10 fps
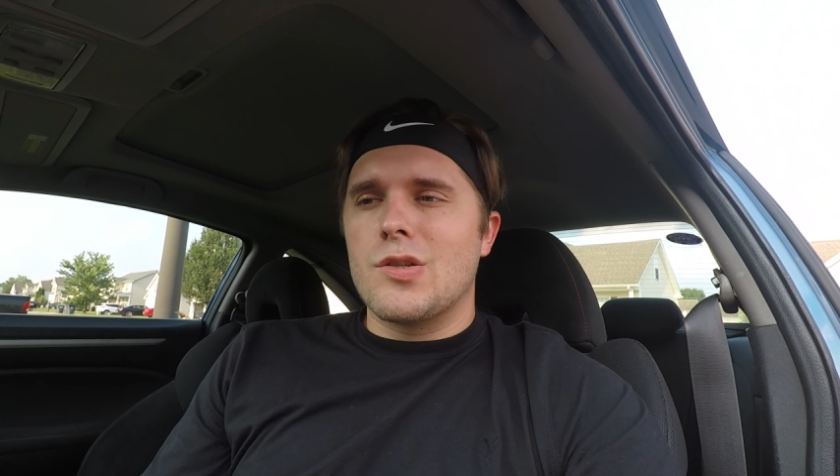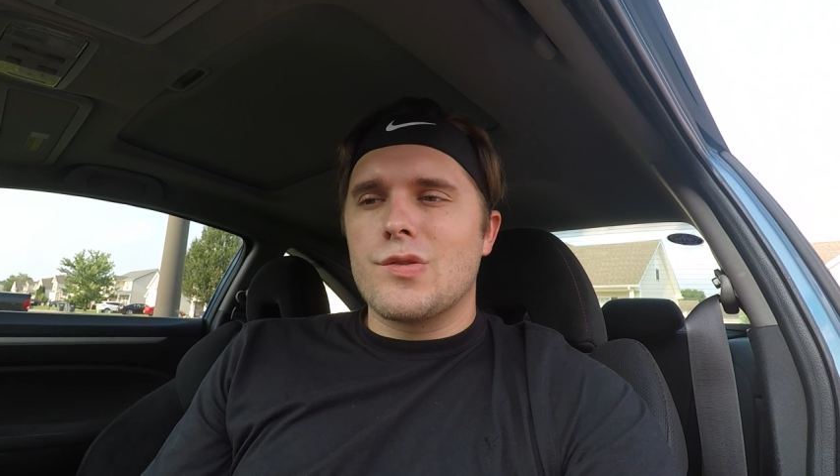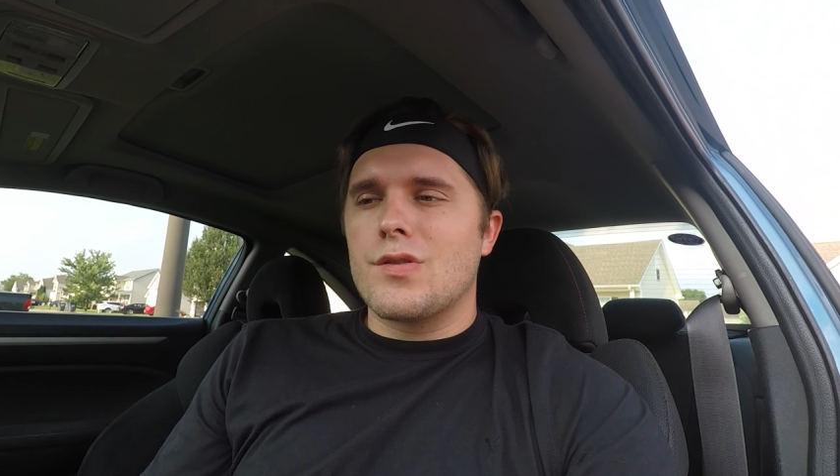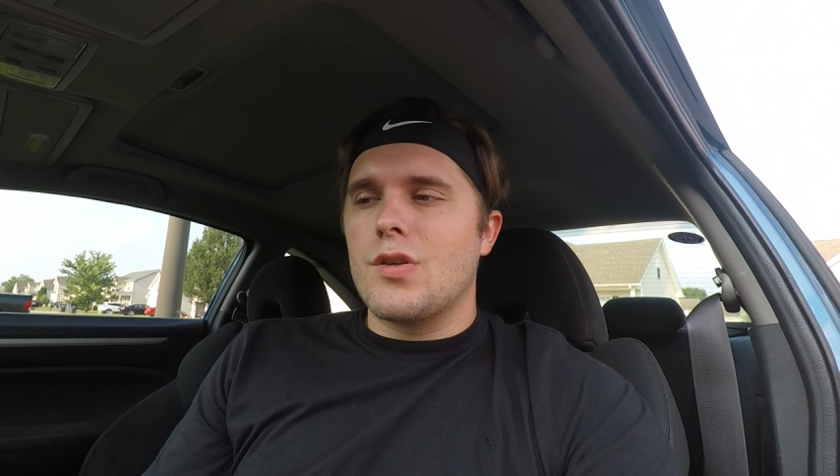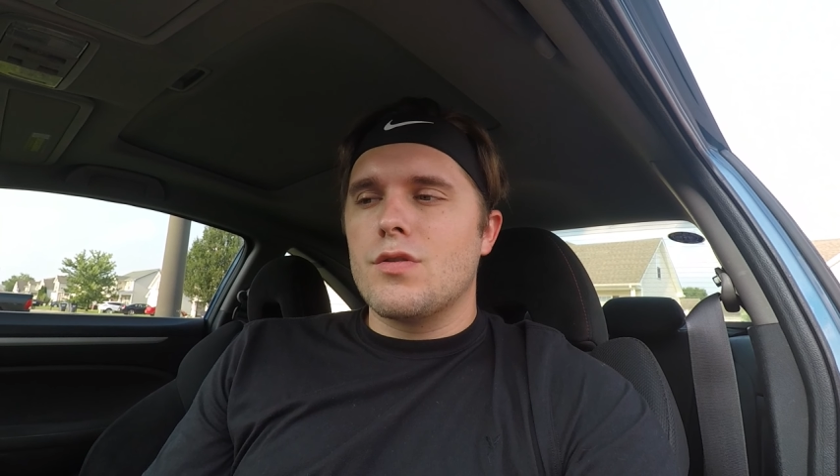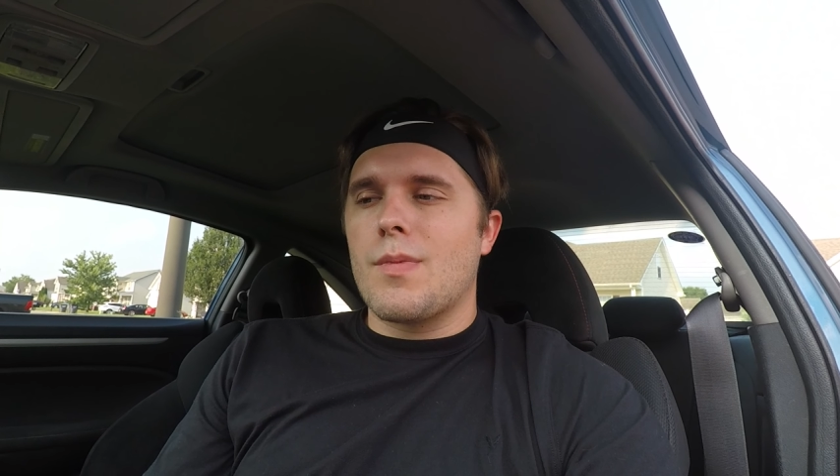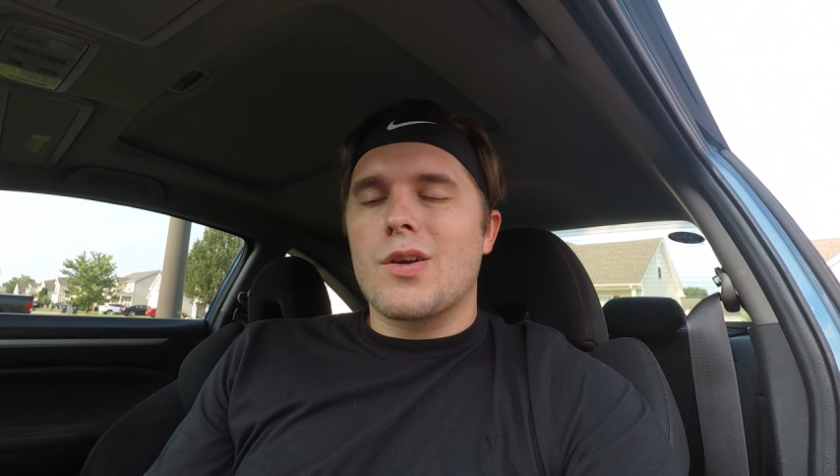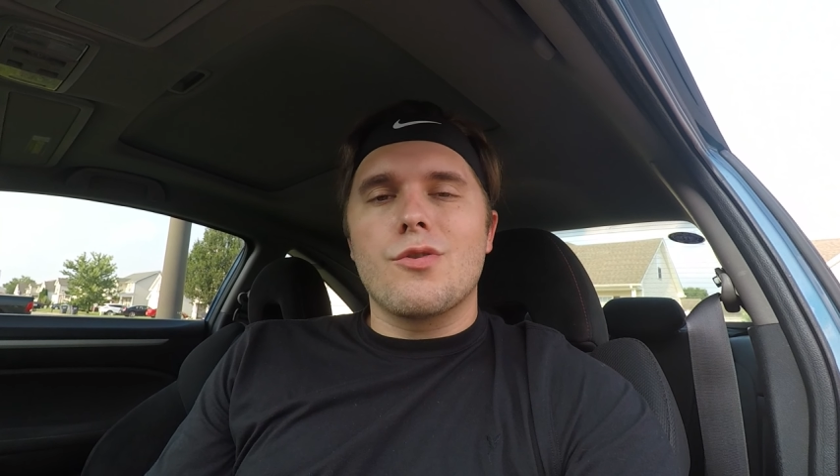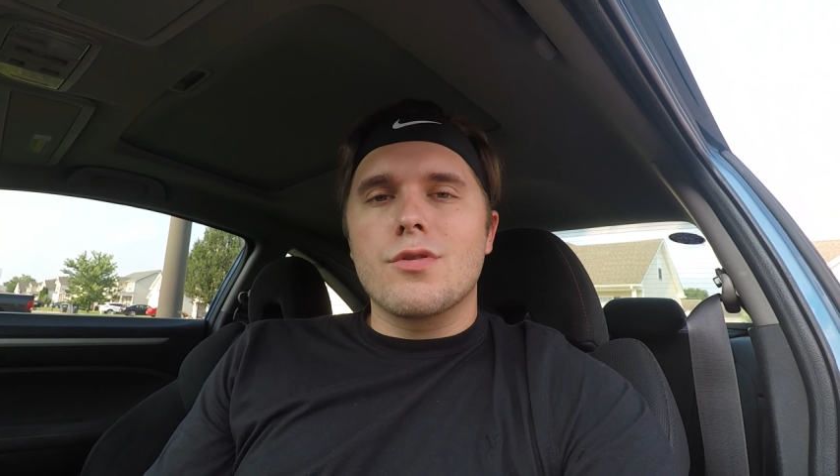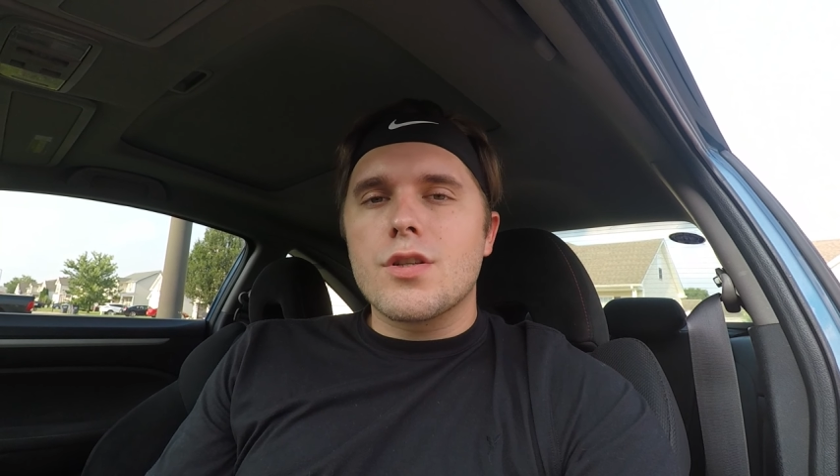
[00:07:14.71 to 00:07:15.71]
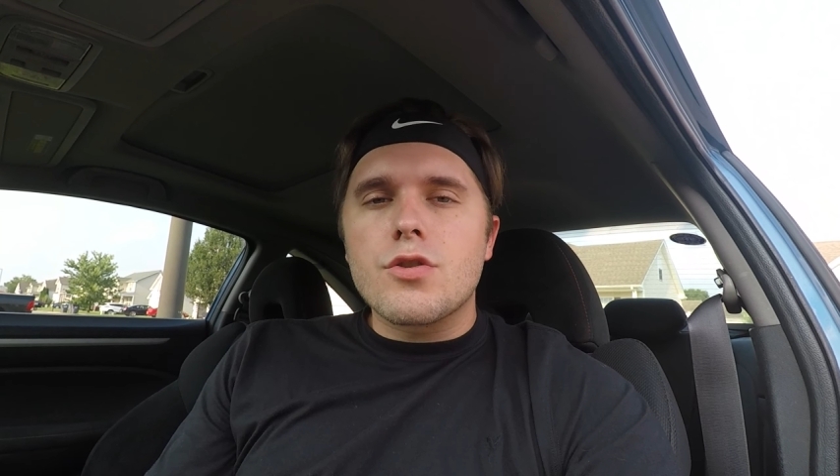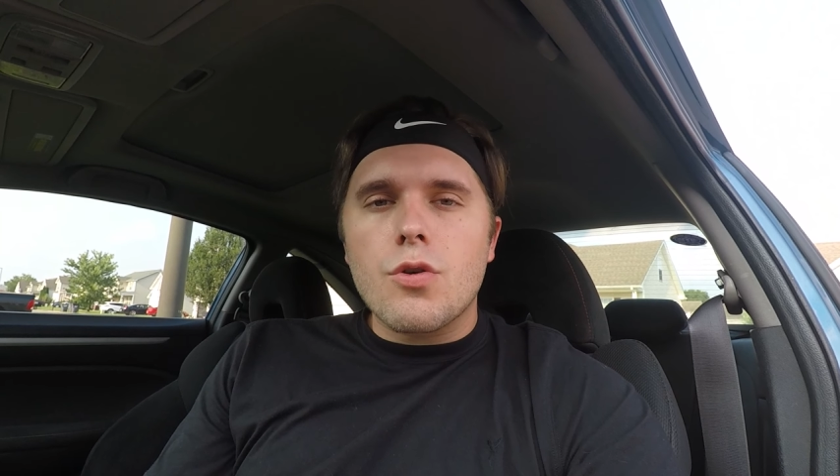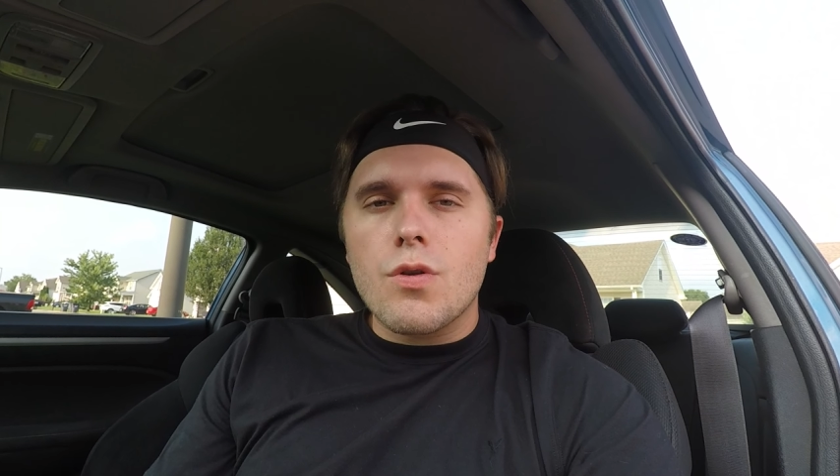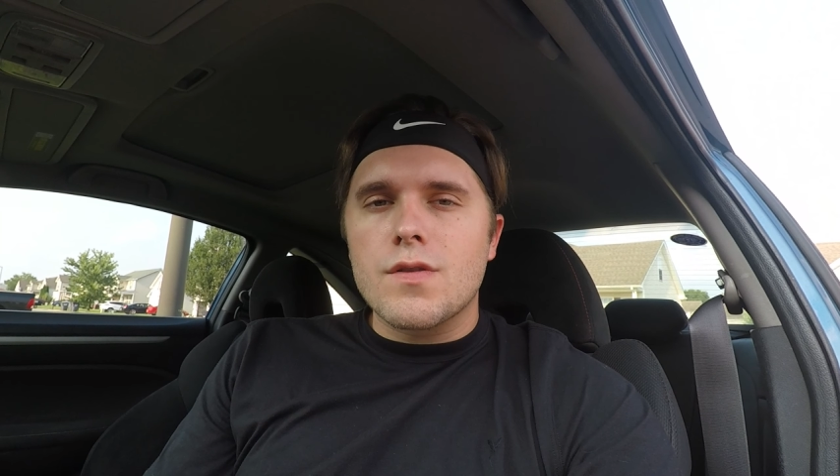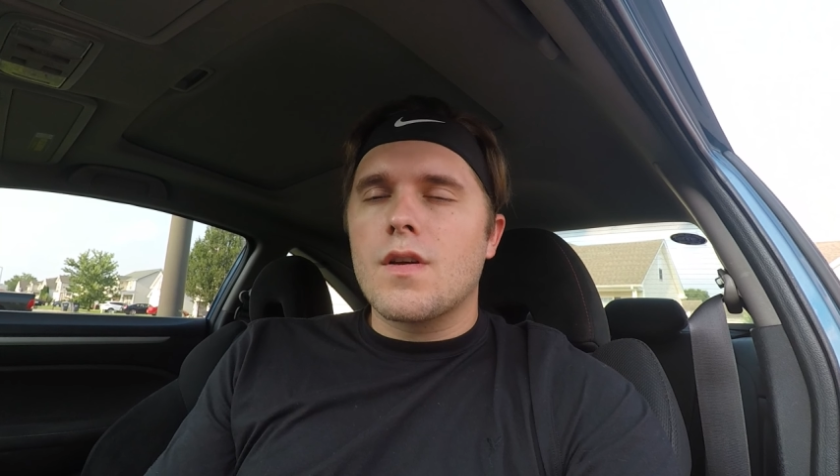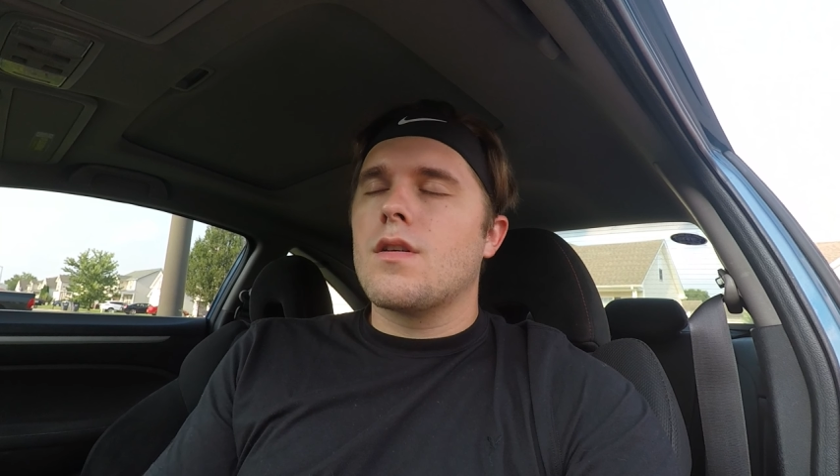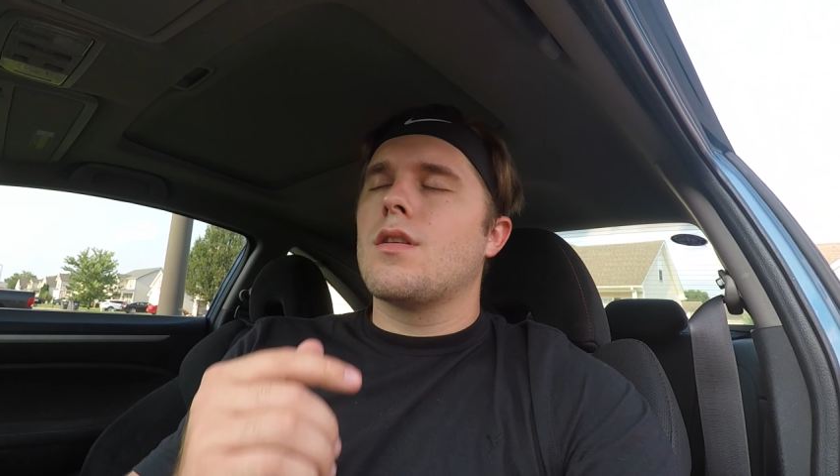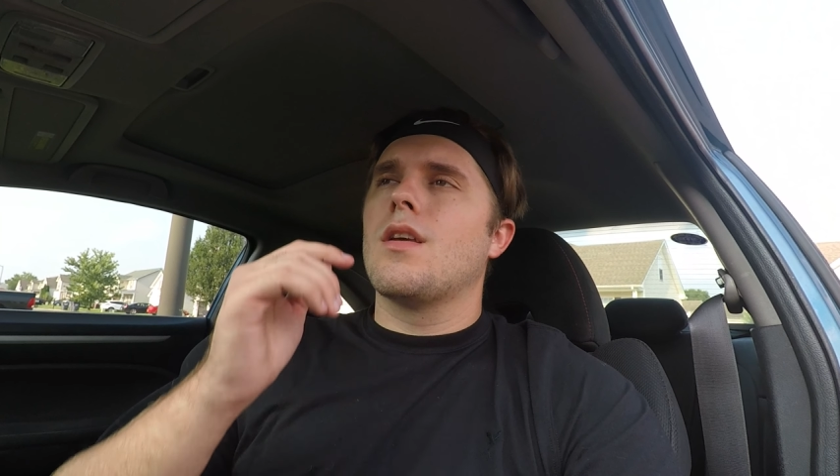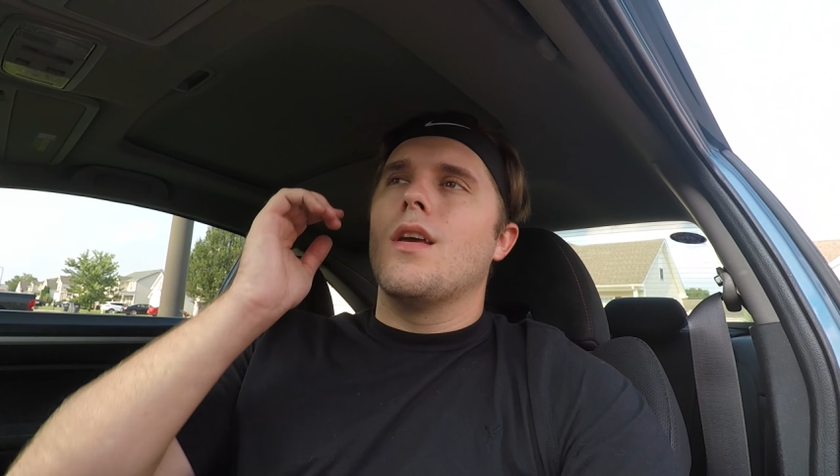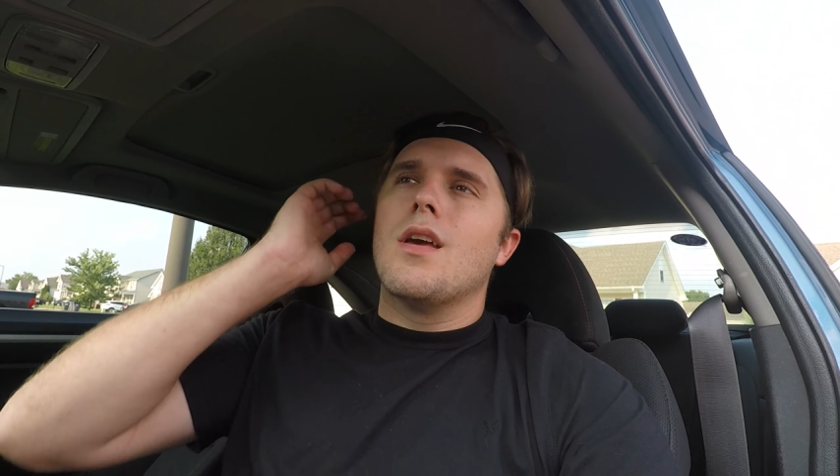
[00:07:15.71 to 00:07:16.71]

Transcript: just use my cruise control a ton,